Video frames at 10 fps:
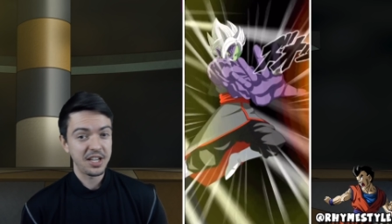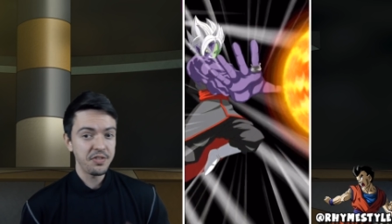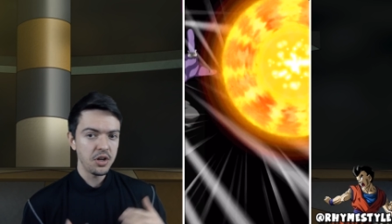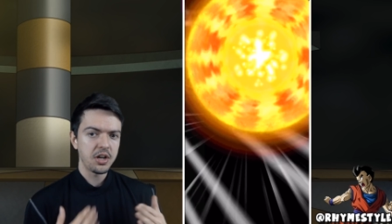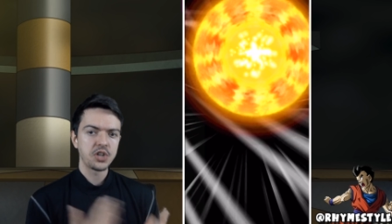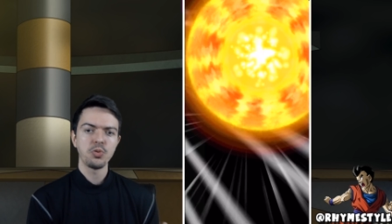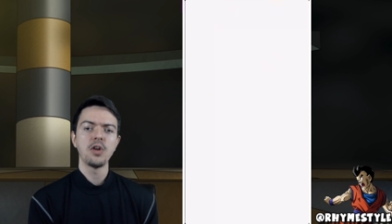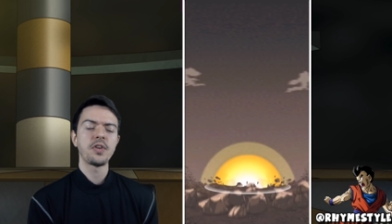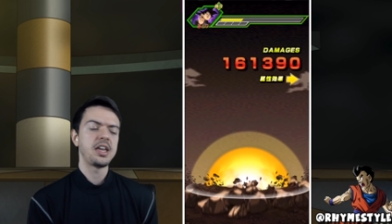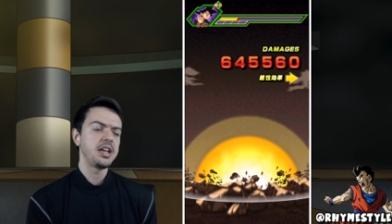even though they're
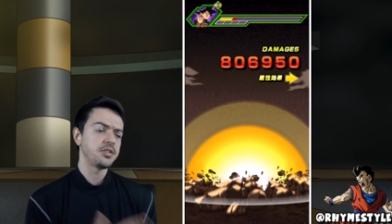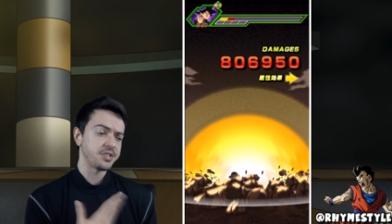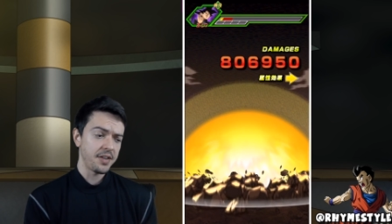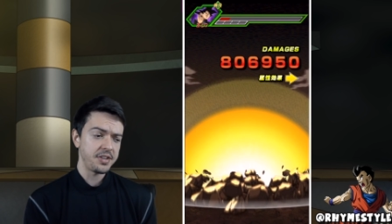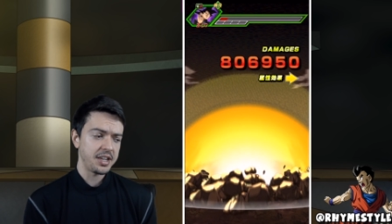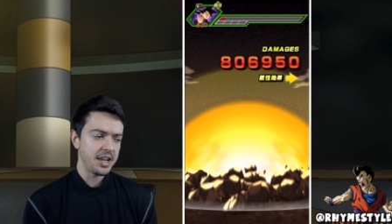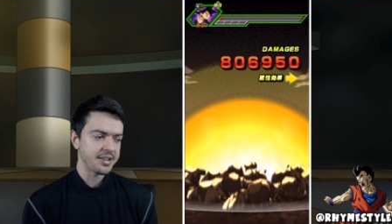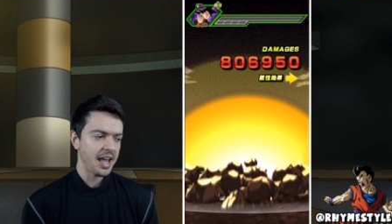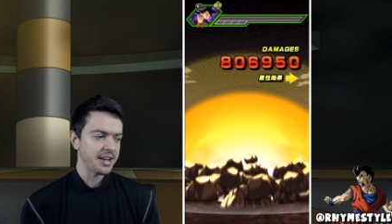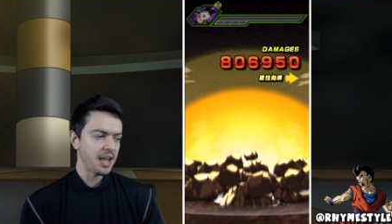12 key to 17 key
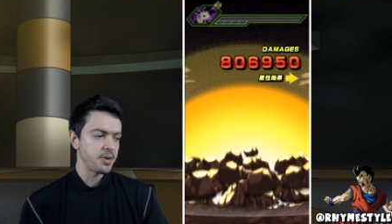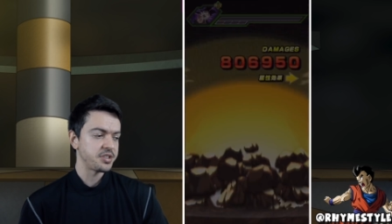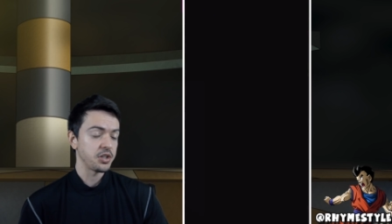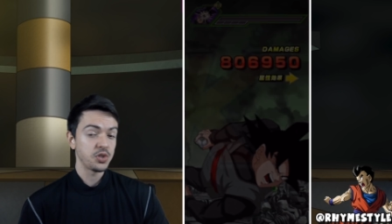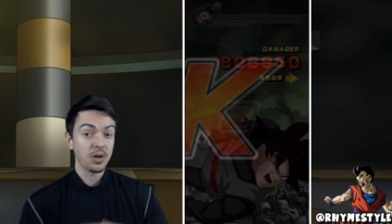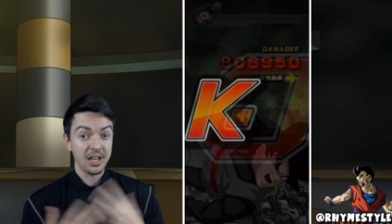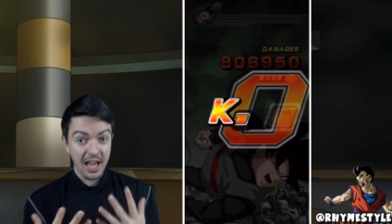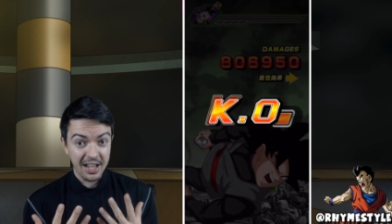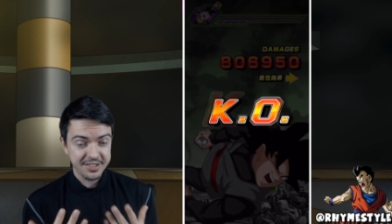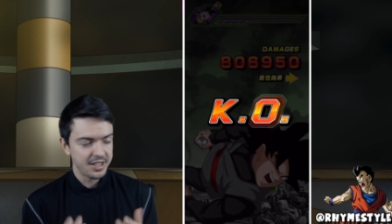attack damage still do a
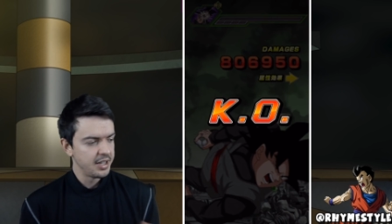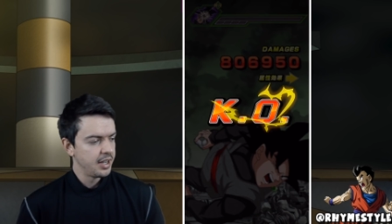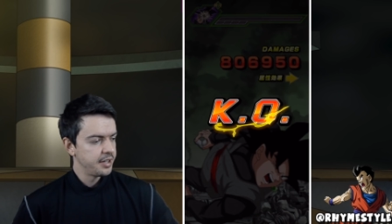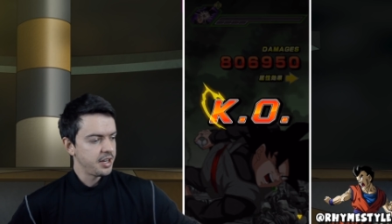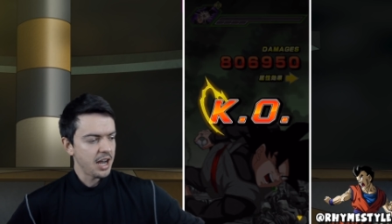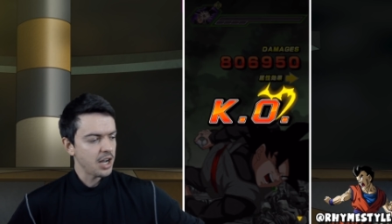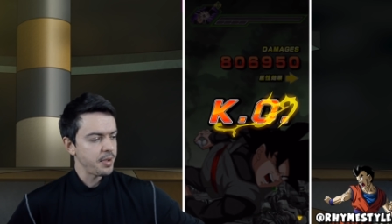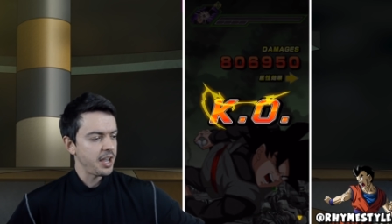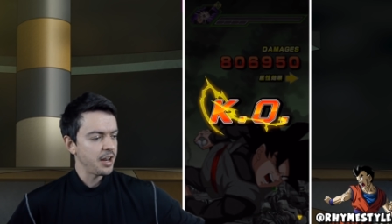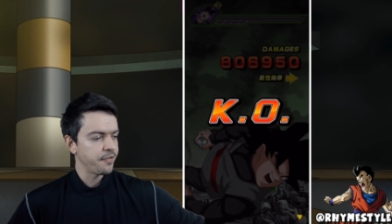lot, they're not going
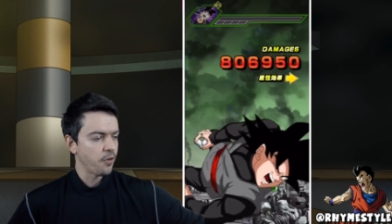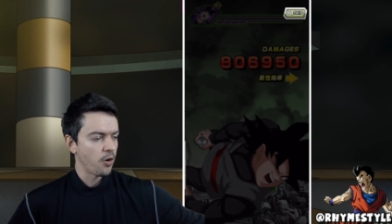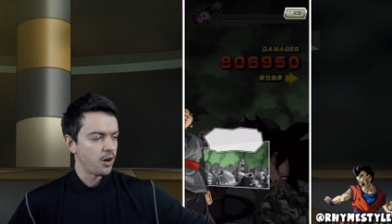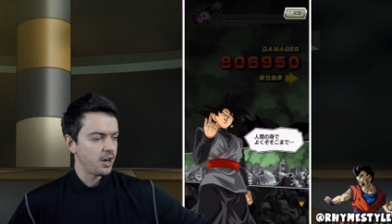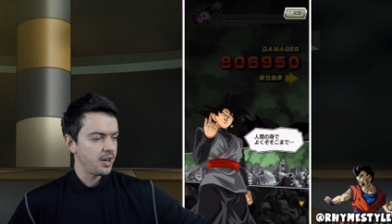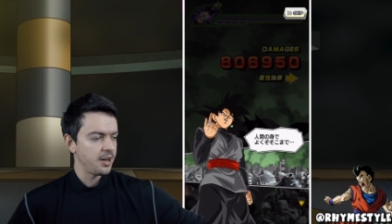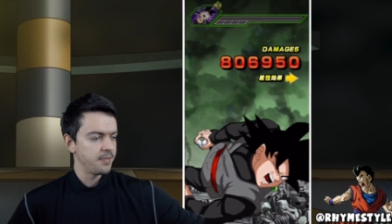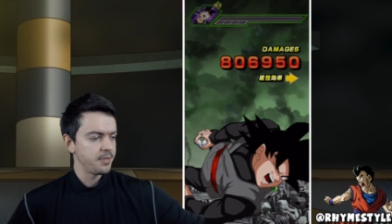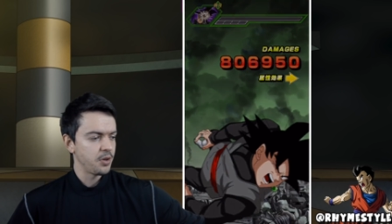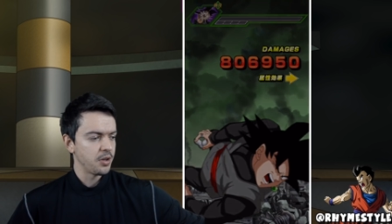to be hitting for uh,
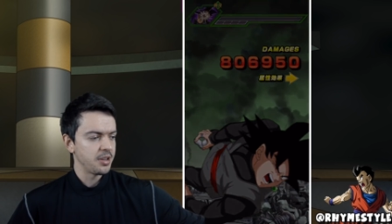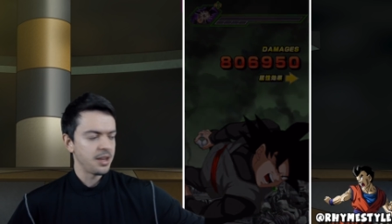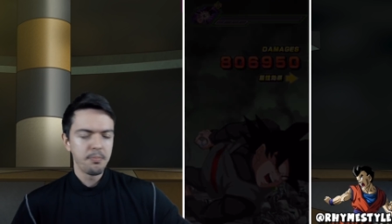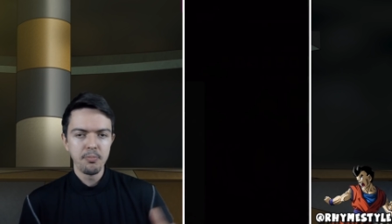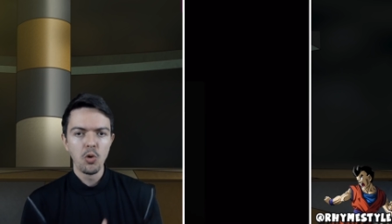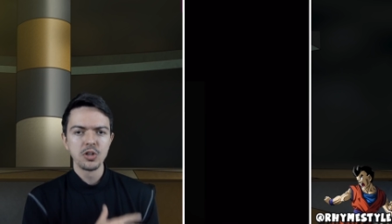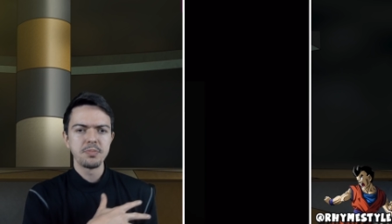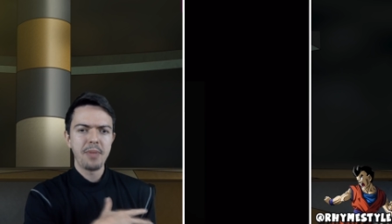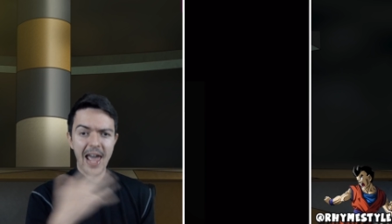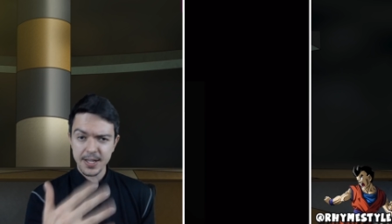you know their
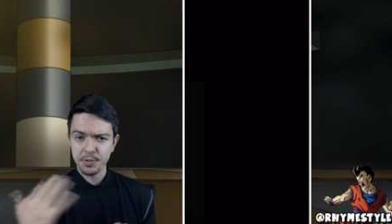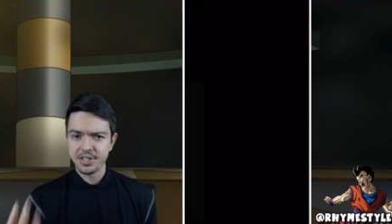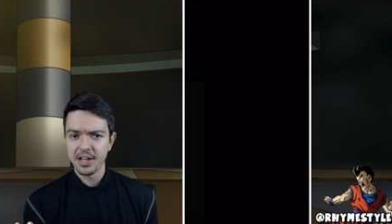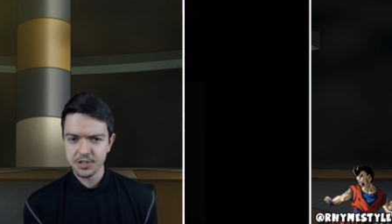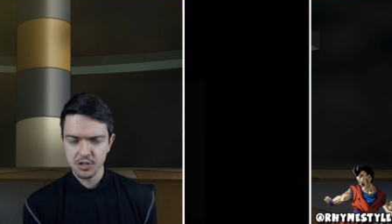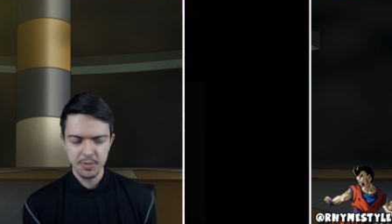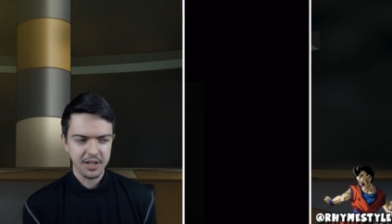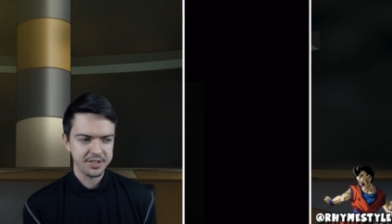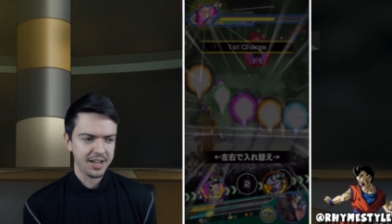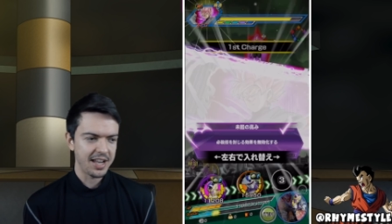most max potential
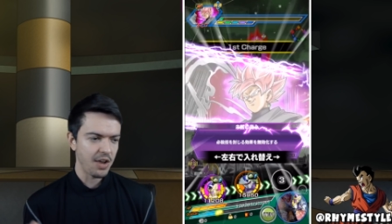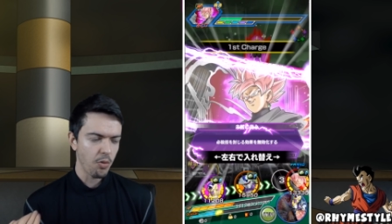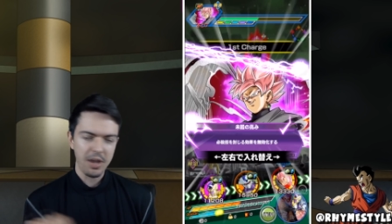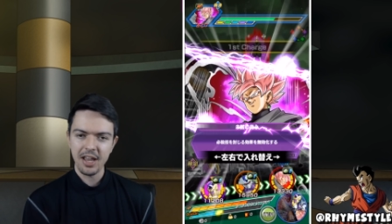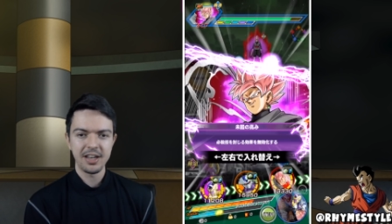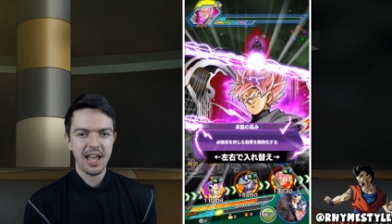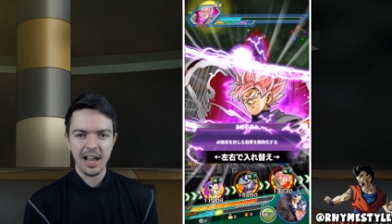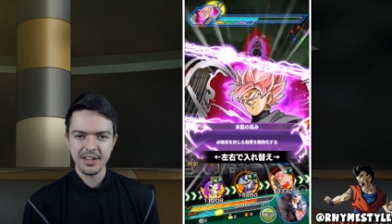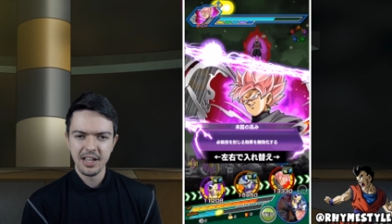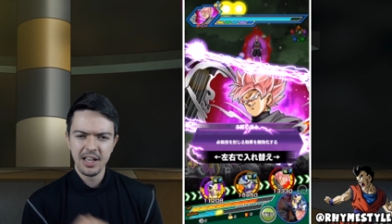because again they won't be hitting
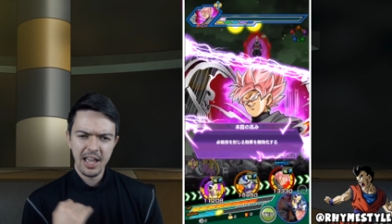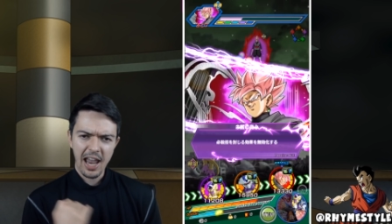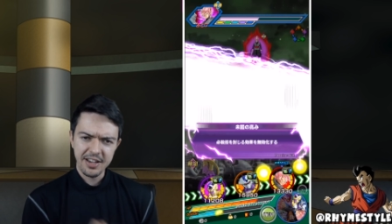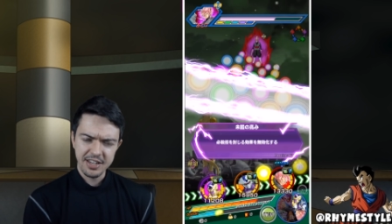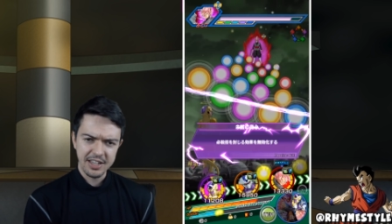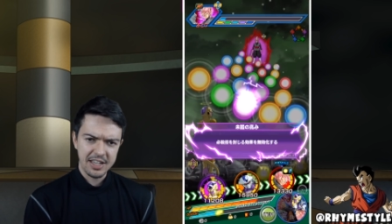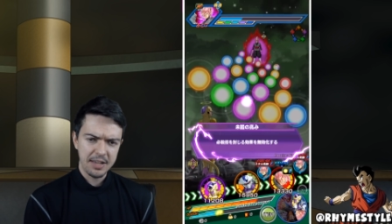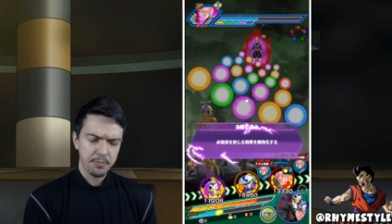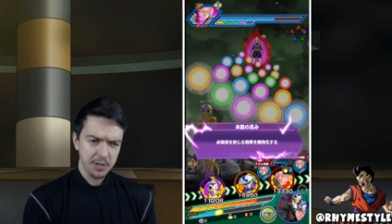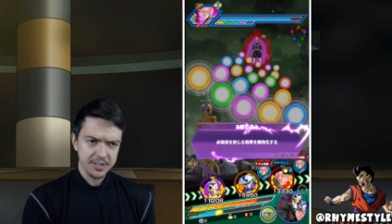that 18
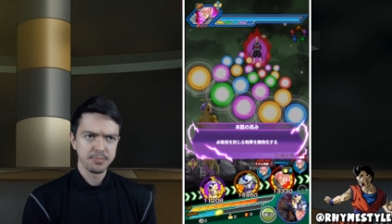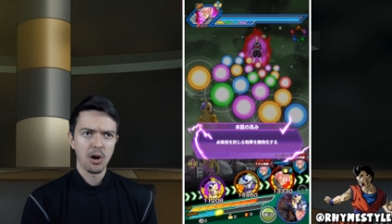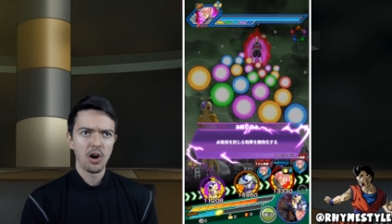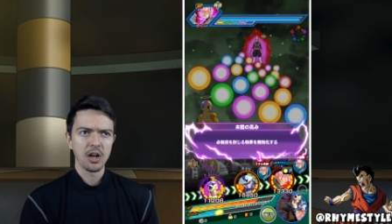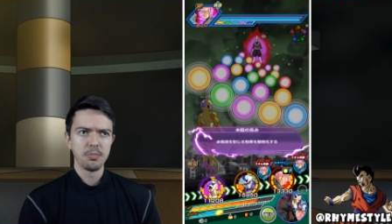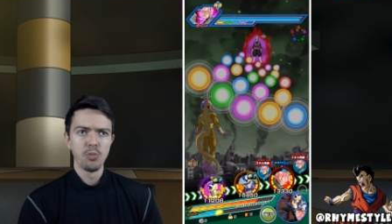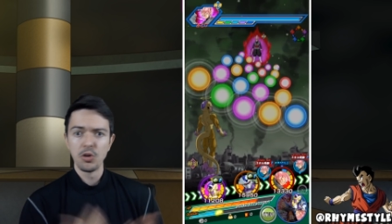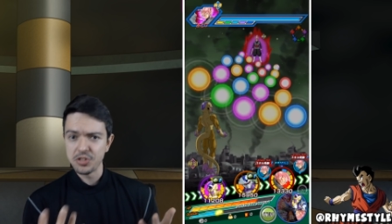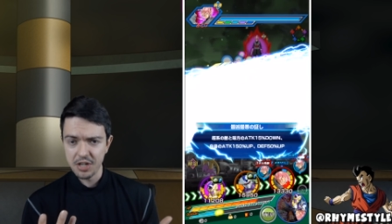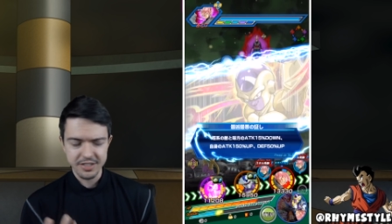key plus mark
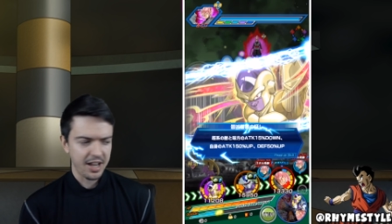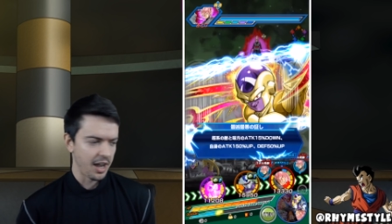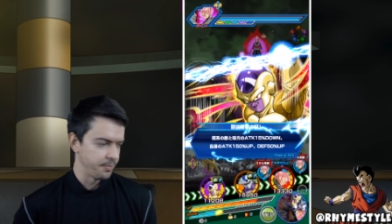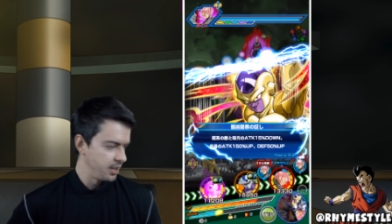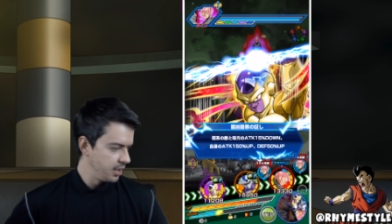most of the time.